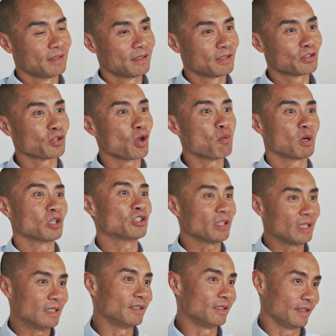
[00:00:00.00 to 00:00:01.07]
so much
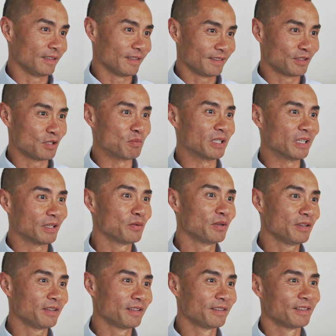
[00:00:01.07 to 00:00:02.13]
easier to begin with.